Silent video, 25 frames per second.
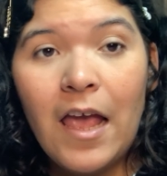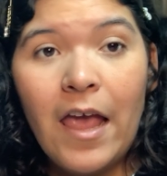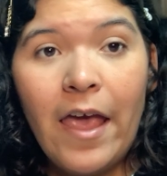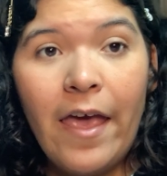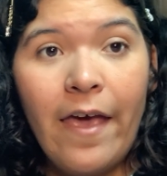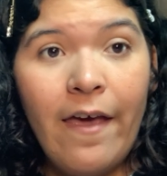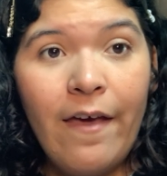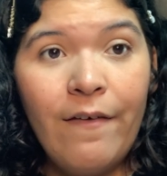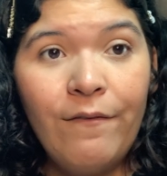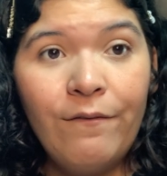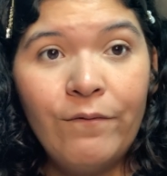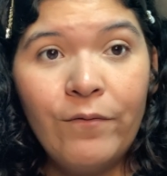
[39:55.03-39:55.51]

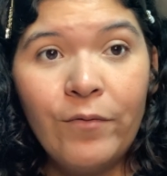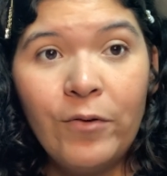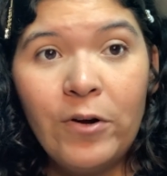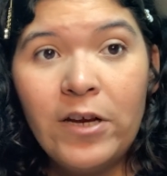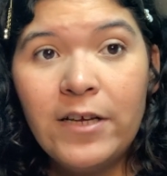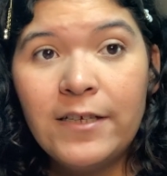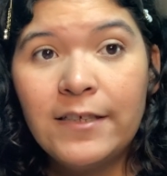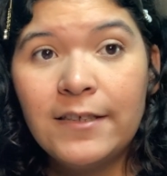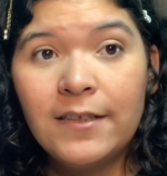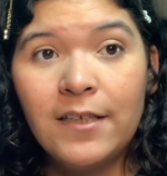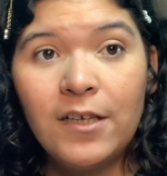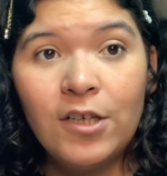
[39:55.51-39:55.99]

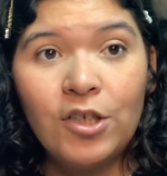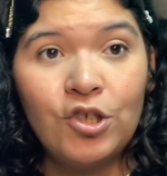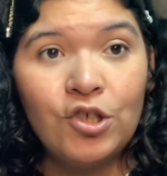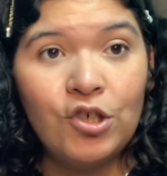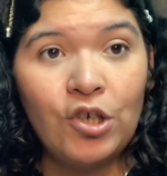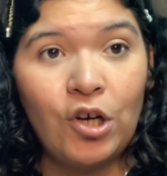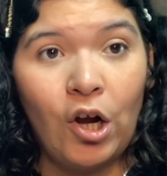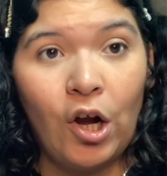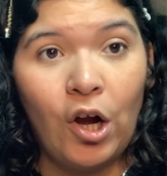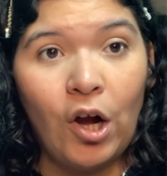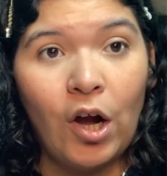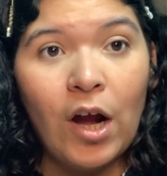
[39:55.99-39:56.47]
every
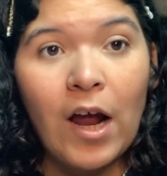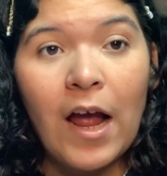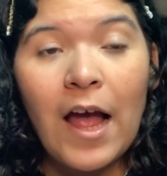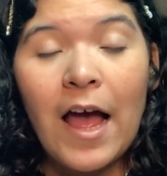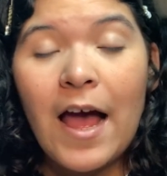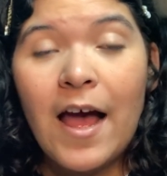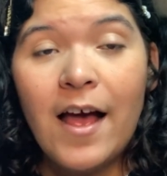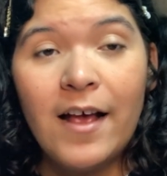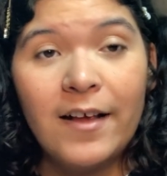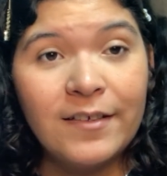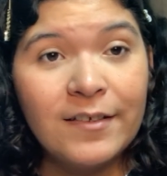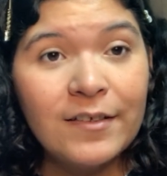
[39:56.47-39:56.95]
stitcher
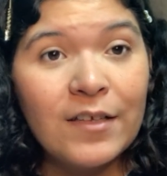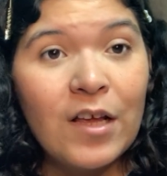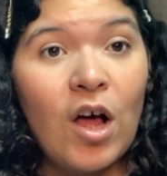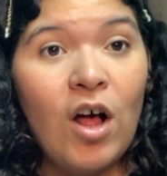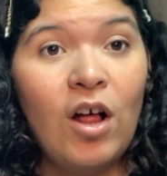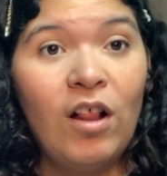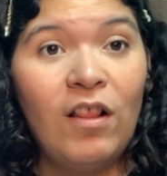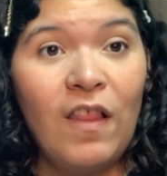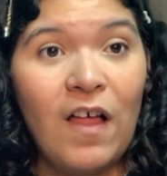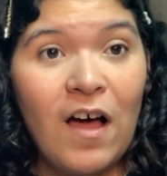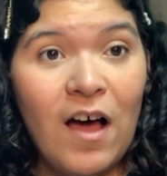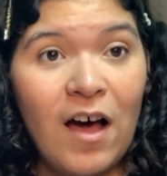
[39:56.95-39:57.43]
has
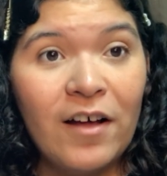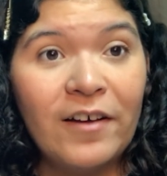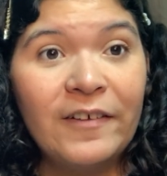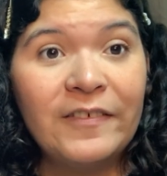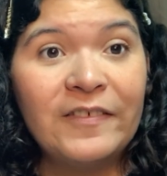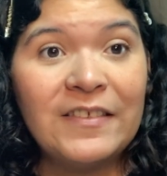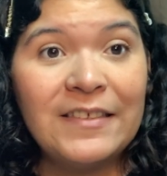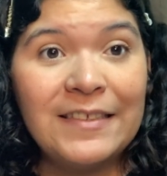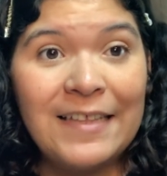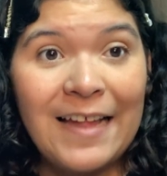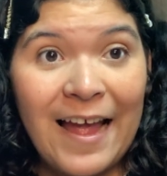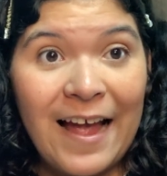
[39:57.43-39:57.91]
a lot of
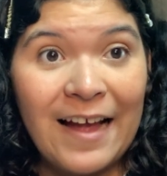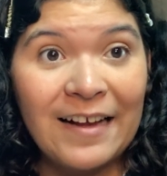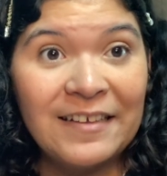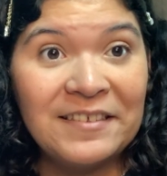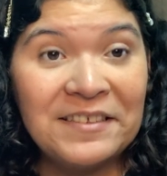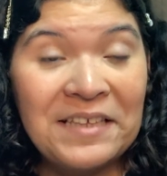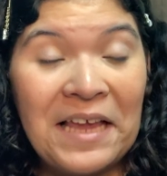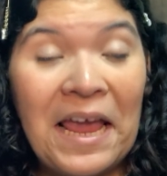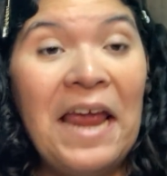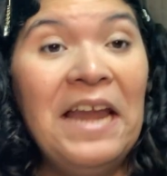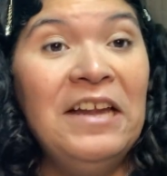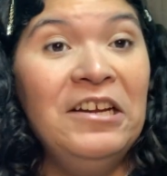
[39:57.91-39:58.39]

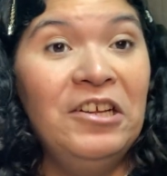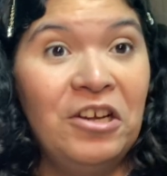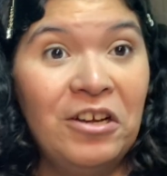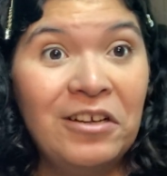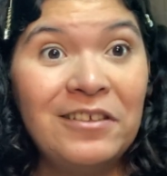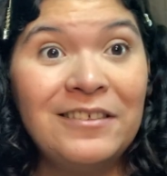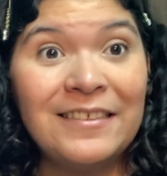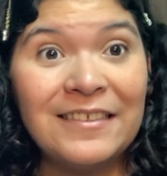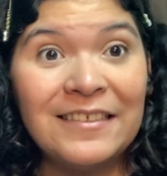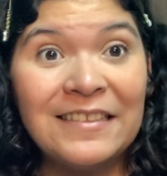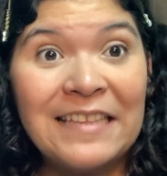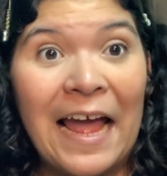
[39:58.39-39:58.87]
snacks, and
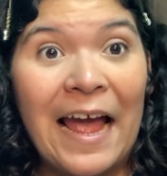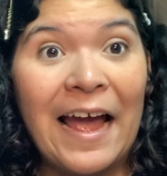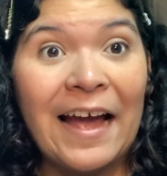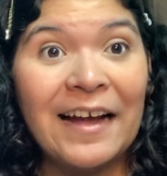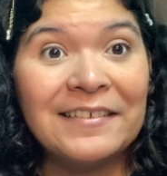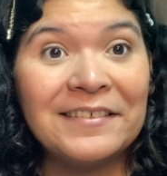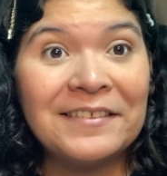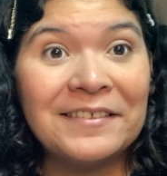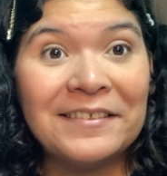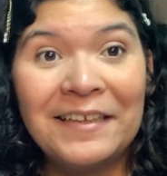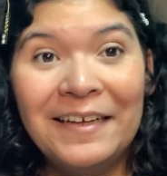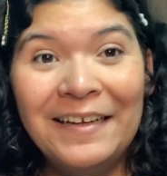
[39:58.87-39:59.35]
good
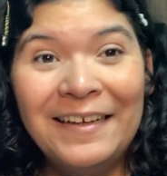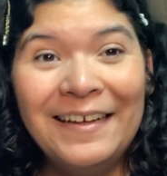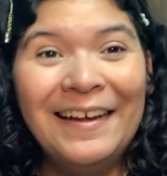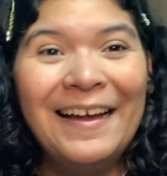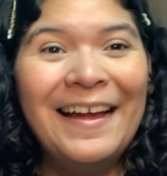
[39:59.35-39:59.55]
snacks.